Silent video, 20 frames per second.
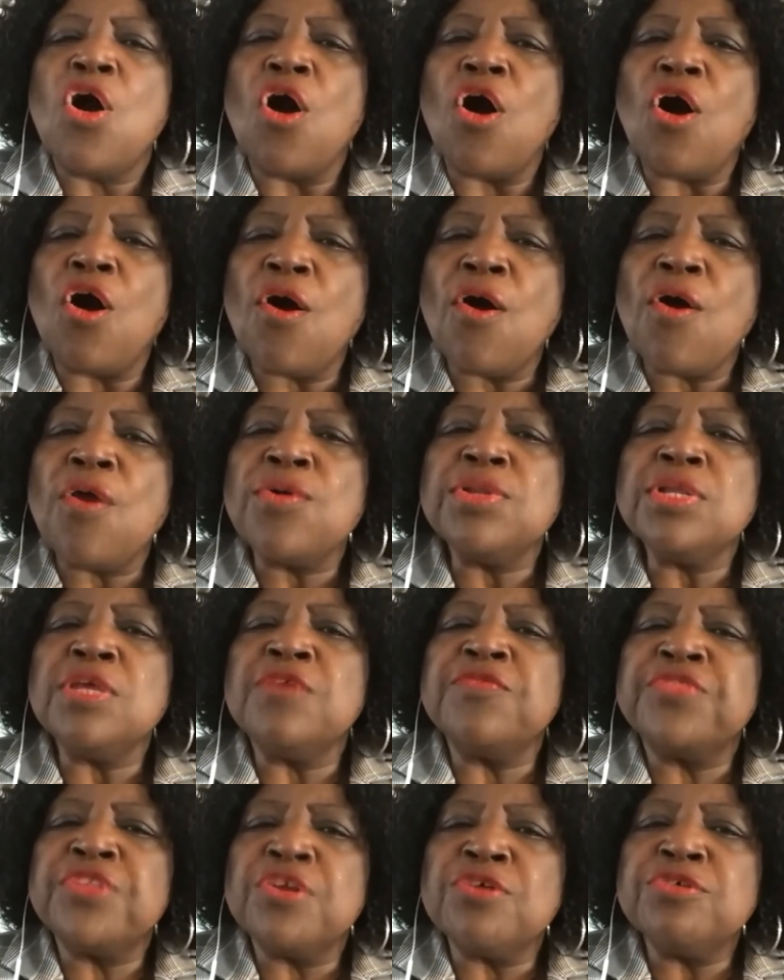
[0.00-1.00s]
All
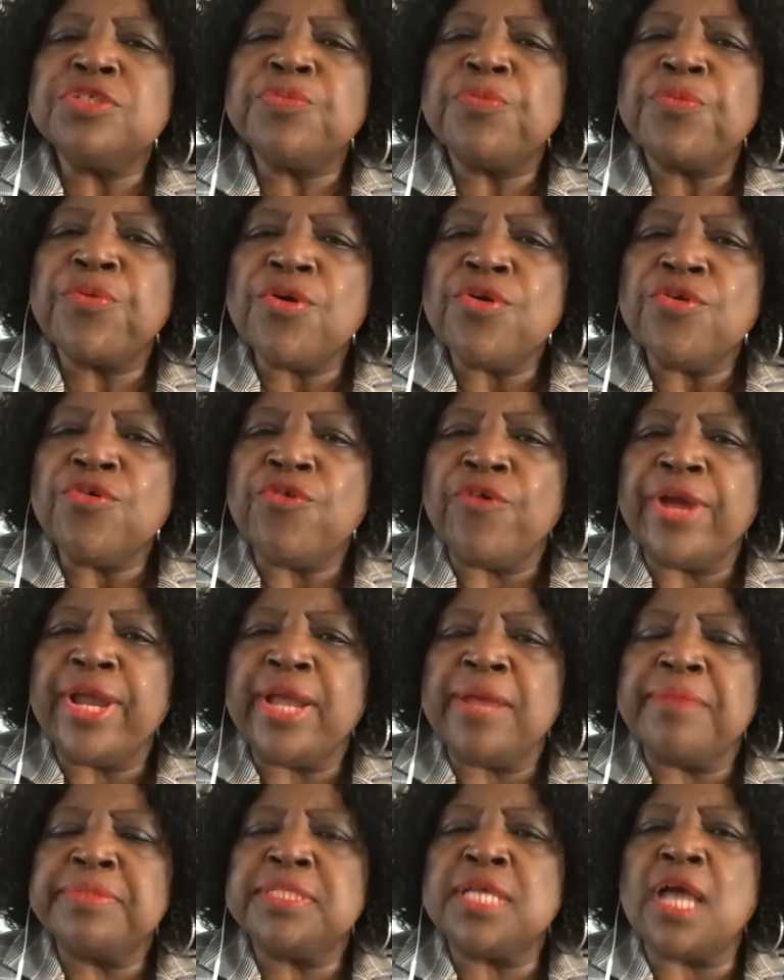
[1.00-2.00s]
of those
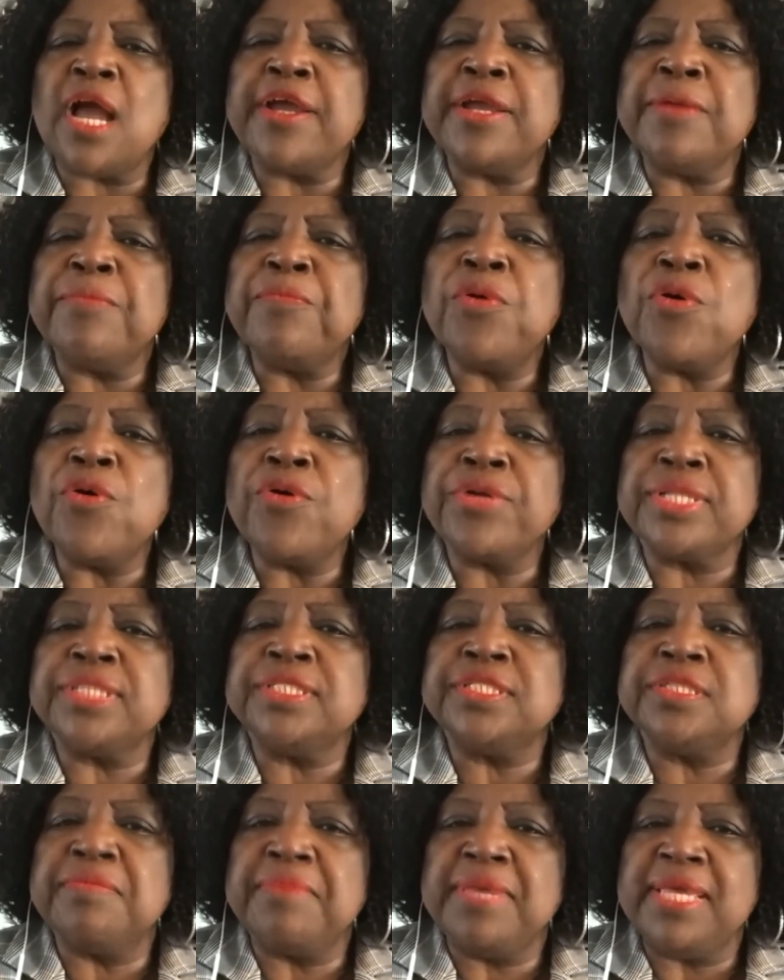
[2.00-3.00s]
programs are important
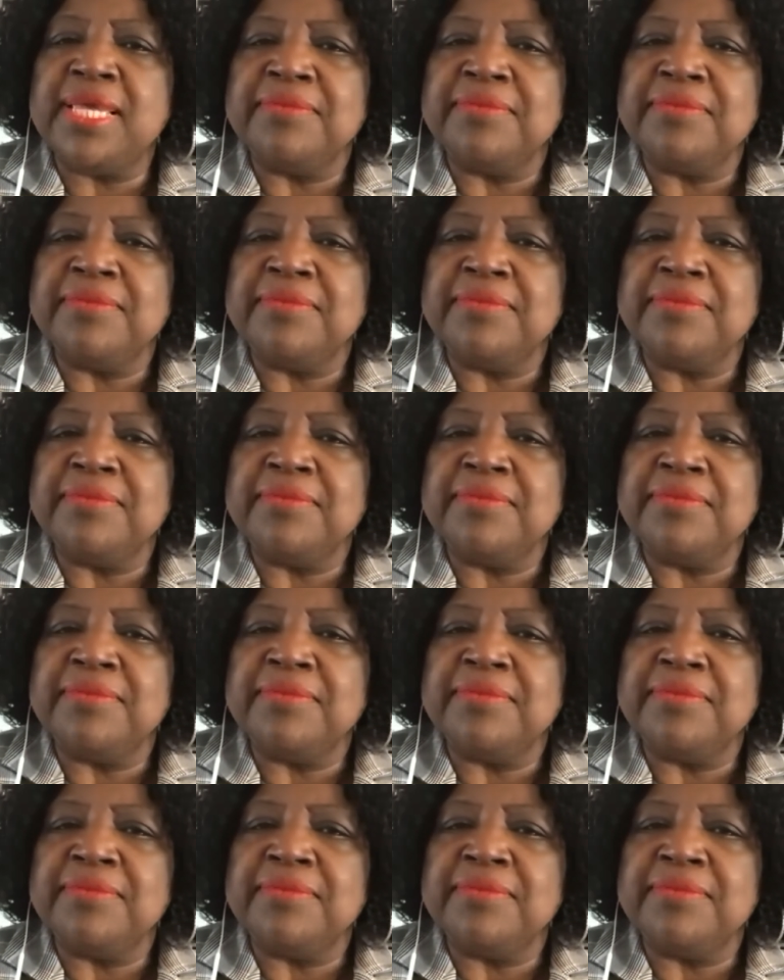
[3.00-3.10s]
to me.